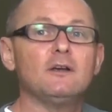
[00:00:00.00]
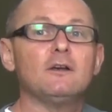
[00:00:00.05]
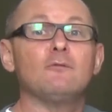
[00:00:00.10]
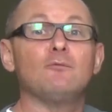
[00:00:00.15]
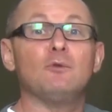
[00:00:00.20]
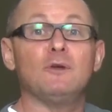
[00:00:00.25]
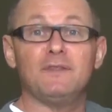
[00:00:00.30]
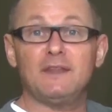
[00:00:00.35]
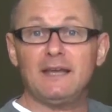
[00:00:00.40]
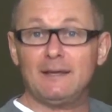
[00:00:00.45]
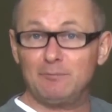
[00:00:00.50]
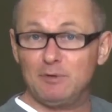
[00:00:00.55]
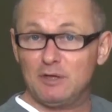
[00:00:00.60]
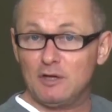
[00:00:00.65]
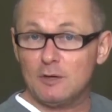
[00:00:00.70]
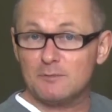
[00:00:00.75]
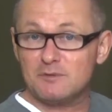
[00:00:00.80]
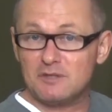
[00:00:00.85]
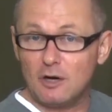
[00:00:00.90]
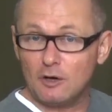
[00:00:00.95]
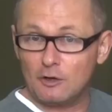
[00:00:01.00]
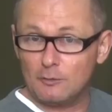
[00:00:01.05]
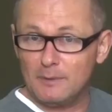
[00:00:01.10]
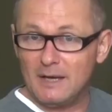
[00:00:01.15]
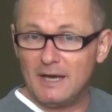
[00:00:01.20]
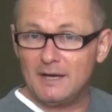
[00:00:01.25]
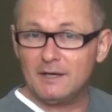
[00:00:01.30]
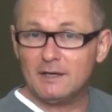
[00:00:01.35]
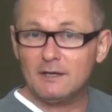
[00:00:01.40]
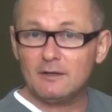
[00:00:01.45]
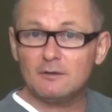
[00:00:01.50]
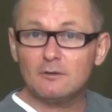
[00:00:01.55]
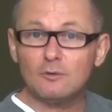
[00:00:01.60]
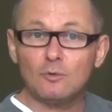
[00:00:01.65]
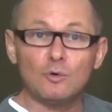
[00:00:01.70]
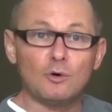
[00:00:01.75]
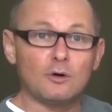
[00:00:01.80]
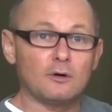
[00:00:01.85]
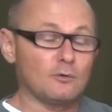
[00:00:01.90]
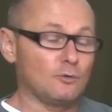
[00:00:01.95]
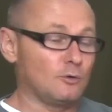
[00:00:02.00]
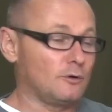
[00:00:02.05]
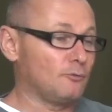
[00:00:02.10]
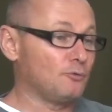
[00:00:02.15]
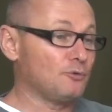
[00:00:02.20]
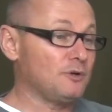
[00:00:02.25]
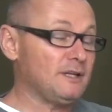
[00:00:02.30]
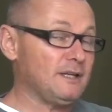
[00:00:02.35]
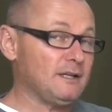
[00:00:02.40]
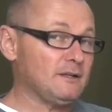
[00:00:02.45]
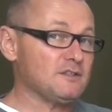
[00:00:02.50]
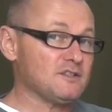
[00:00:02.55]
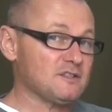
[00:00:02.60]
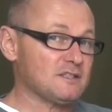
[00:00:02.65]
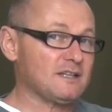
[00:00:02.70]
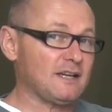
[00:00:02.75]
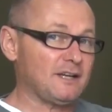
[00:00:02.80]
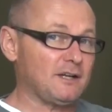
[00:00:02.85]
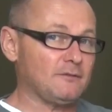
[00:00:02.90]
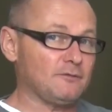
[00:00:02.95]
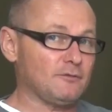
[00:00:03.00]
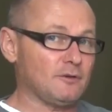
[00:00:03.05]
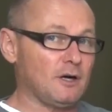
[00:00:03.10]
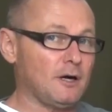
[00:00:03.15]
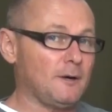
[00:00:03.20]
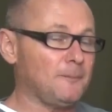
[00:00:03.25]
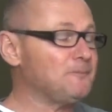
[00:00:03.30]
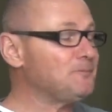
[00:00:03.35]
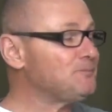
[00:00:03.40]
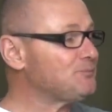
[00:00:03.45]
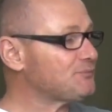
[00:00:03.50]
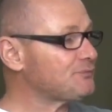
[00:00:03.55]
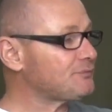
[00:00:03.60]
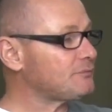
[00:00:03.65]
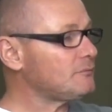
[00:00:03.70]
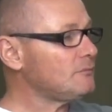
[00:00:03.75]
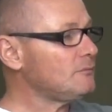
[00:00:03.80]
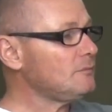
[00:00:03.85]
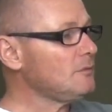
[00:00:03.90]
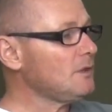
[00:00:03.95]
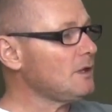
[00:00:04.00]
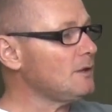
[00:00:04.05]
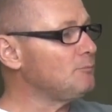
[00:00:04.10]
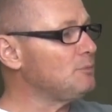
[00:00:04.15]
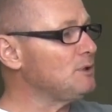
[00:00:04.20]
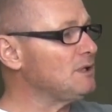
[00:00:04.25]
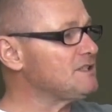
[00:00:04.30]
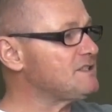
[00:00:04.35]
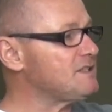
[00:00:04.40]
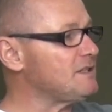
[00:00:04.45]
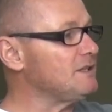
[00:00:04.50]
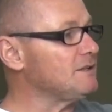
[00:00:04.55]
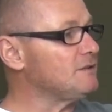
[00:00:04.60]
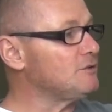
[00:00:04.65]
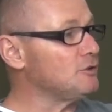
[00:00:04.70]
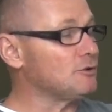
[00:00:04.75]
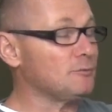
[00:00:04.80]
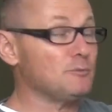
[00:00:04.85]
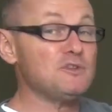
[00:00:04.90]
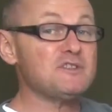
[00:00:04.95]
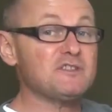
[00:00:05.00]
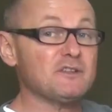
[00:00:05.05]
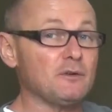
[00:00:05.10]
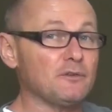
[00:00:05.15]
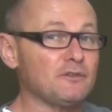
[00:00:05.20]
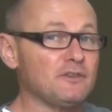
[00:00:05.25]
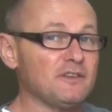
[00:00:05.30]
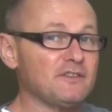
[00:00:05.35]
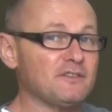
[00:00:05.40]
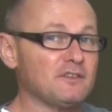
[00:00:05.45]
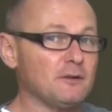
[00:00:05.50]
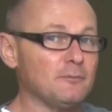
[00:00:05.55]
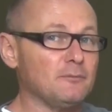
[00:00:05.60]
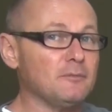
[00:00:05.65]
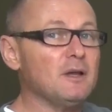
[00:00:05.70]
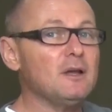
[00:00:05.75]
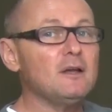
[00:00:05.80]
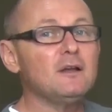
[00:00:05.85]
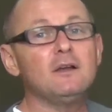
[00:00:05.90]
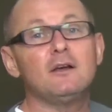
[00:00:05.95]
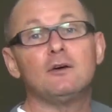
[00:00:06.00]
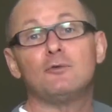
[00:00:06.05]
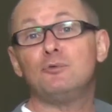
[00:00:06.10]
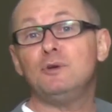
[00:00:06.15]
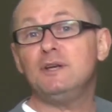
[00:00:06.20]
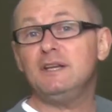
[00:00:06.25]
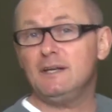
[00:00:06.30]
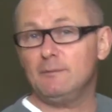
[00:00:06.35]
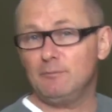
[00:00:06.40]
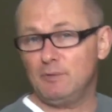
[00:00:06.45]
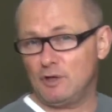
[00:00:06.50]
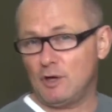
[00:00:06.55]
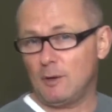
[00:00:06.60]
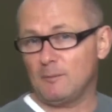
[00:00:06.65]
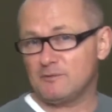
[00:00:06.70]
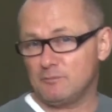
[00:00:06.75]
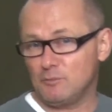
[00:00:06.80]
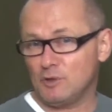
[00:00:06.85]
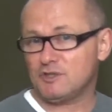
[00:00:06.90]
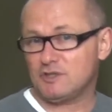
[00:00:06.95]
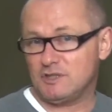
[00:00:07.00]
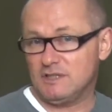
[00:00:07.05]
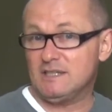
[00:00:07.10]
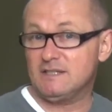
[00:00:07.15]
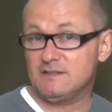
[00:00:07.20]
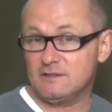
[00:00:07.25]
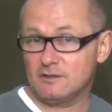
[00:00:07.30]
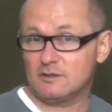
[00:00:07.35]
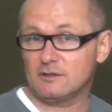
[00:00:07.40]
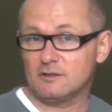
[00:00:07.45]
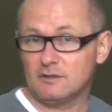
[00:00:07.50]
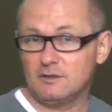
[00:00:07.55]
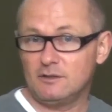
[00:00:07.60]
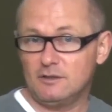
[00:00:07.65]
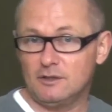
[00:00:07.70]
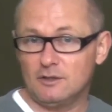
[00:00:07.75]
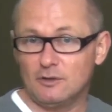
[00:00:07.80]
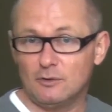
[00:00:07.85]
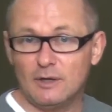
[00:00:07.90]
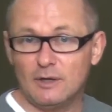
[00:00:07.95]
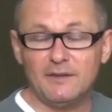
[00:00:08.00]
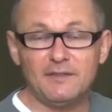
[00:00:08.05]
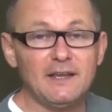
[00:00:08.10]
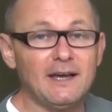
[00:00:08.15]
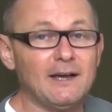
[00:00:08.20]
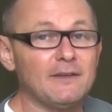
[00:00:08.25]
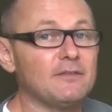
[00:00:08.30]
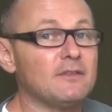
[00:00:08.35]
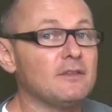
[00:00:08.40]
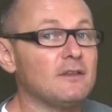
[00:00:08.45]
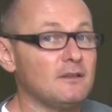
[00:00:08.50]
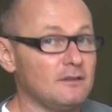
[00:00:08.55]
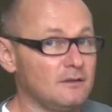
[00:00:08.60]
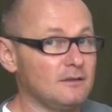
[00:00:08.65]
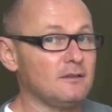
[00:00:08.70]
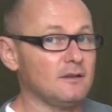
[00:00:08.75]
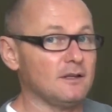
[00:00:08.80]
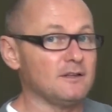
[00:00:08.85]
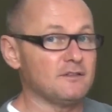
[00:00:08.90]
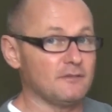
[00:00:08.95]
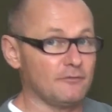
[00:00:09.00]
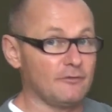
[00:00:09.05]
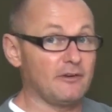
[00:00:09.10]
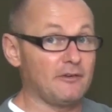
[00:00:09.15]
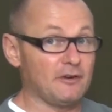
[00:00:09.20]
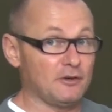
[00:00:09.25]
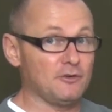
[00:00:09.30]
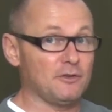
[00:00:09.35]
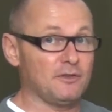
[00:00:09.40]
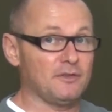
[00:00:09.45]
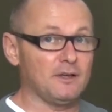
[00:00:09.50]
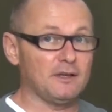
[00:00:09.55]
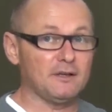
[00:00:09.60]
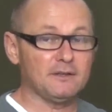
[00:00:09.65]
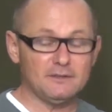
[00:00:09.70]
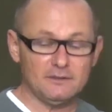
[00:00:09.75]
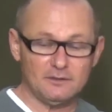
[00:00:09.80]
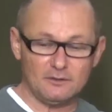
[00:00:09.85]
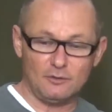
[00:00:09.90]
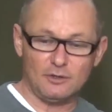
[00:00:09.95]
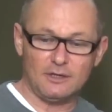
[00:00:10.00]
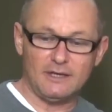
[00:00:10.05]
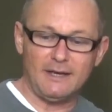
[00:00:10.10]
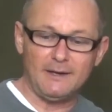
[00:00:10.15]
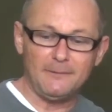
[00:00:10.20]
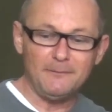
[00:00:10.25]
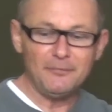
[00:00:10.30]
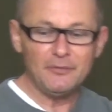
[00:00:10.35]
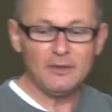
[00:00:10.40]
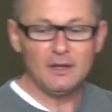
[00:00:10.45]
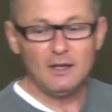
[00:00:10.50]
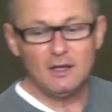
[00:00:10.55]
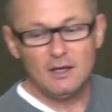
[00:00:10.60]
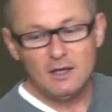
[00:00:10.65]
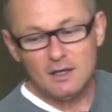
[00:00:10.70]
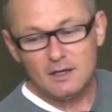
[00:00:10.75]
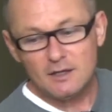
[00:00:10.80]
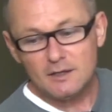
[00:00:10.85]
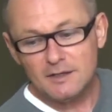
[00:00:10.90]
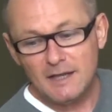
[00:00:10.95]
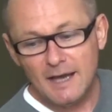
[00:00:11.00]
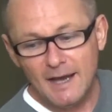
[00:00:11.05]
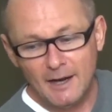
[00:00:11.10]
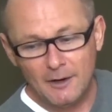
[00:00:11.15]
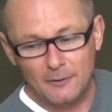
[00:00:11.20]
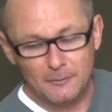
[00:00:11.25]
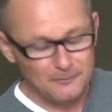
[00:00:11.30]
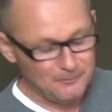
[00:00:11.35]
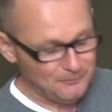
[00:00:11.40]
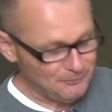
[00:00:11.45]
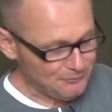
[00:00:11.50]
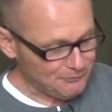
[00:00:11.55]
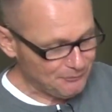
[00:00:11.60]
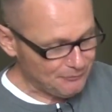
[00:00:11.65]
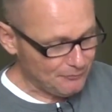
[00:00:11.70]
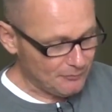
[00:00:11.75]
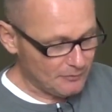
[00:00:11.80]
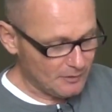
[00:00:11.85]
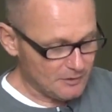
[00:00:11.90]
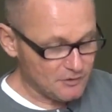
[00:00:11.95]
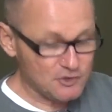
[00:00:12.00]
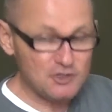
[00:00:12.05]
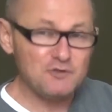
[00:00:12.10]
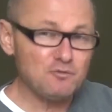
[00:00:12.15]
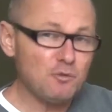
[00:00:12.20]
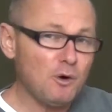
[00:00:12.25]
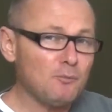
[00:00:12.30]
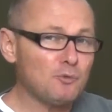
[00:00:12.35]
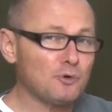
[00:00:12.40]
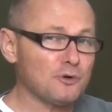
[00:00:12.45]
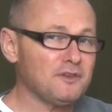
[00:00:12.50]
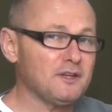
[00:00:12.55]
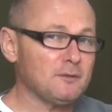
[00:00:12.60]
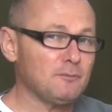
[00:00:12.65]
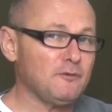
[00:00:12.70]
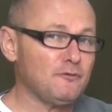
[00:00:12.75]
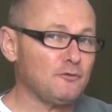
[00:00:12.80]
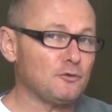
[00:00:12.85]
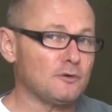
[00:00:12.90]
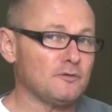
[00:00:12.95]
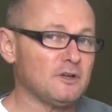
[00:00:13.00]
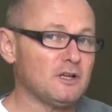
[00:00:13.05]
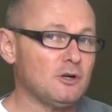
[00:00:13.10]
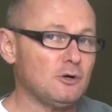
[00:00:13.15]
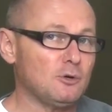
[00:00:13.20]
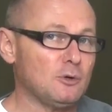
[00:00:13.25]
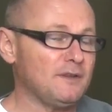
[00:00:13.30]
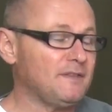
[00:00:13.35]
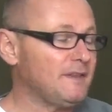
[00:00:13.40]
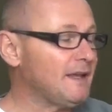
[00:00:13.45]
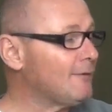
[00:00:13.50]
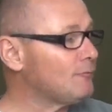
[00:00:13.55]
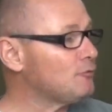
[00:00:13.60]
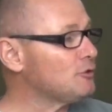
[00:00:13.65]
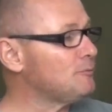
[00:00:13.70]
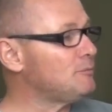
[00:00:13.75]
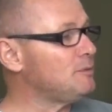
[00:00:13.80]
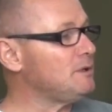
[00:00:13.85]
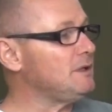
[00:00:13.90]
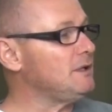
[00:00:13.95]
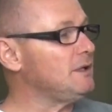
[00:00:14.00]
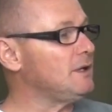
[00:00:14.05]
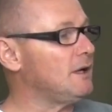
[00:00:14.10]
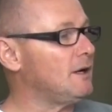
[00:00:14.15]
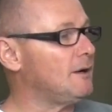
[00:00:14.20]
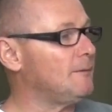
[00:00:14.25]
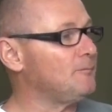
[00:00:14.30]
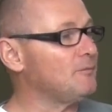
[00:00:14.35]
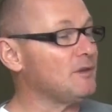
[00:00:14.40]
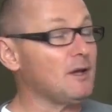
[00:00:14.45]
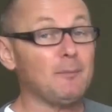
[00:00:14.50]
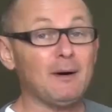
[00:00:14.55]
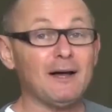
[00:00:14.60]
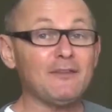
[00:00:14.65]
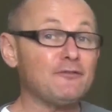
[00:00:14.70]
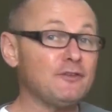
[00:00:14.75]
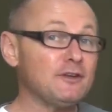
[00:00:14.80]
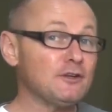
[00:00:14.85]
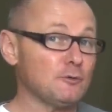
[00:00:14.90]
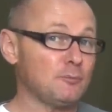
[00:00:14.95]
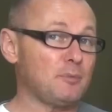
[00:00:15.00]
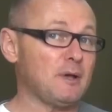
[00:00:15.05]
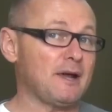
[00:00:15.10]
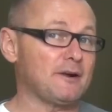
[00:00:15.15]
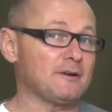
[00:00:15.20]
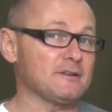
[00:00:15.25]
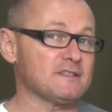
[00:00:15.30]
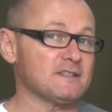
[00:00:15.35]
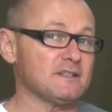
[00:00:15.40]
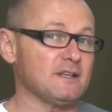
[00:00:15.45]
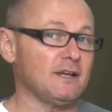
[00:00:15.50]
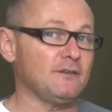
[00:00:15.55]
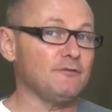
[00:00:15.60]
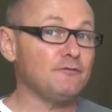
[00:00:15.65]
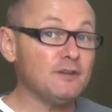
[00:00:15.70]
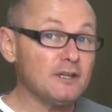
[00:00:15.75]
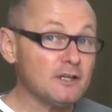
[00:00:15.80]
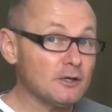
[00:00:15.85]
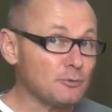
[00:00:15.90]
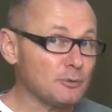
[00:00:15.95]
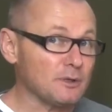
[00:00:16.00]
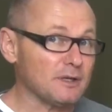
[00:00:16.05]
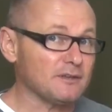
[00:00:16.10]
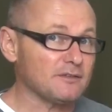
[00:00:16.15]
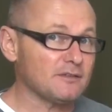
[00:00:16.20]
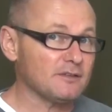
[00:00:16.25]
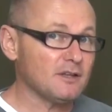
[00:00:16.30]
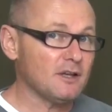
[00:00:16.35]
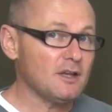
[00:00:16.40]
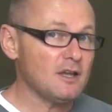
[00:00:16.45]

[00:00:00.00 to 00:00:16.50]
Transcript: When that becomes automatic, or really just kind of builds into your musical system, reading becomes much easier, you know, that is a very good thing. Okay, now just one more thing before we go, and that would be about finger patterns and fingerings.